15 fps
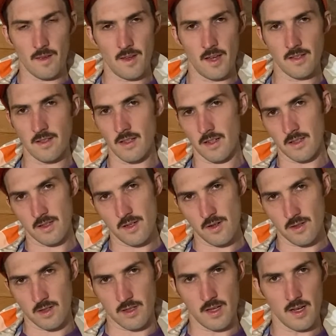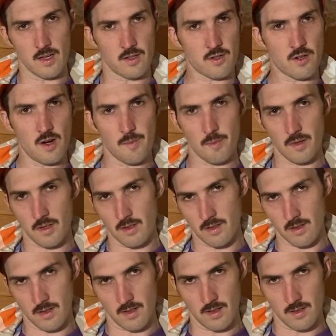It's an excuse to take a trip.
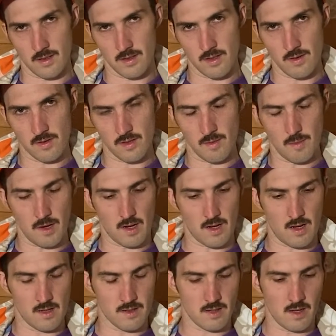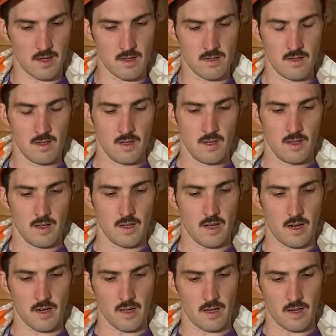It's an excuse to make content,
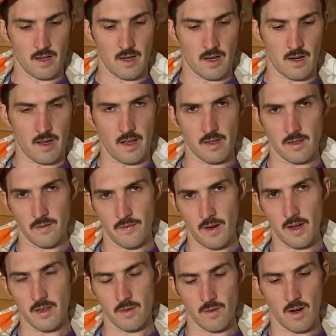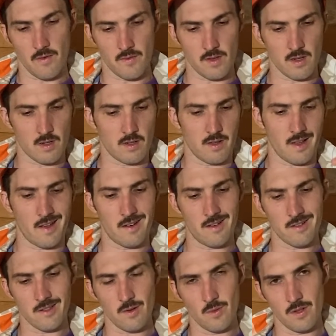yada, yada, yada, and to find the right vehicle. And
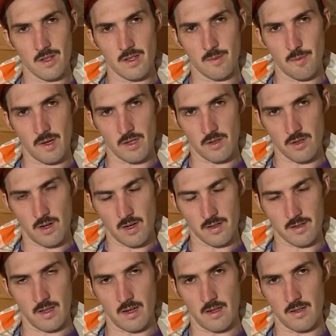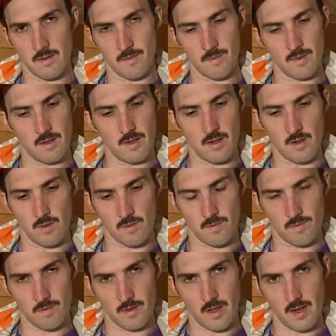also with these big trucks that are, you know,
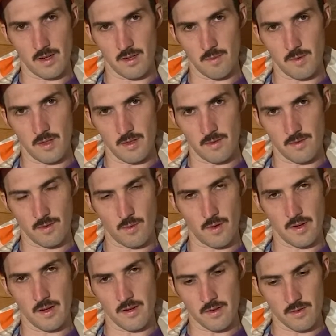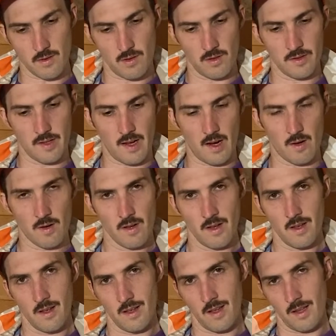getting to be 20 years old now,
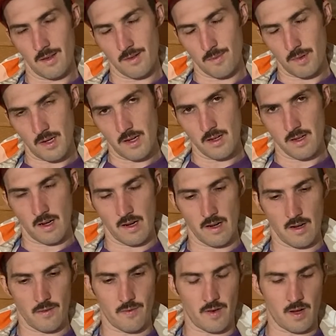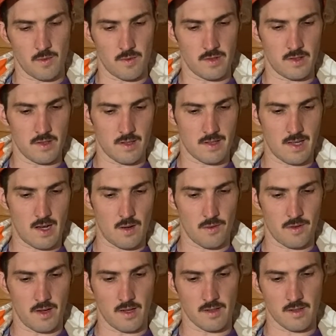it's probably a good idea to find one in the
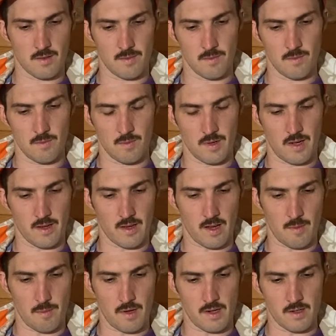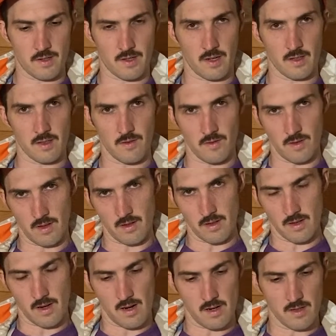South that's probably got a better chance of the
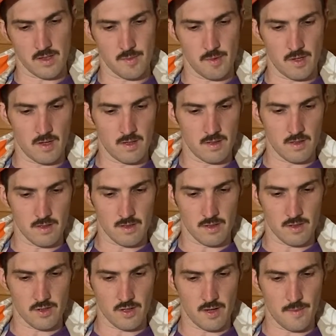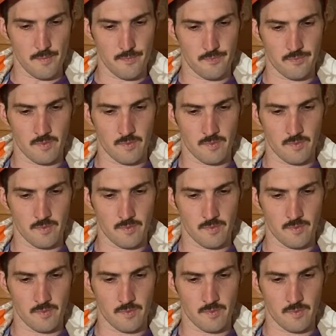undercarriage being in decent shape.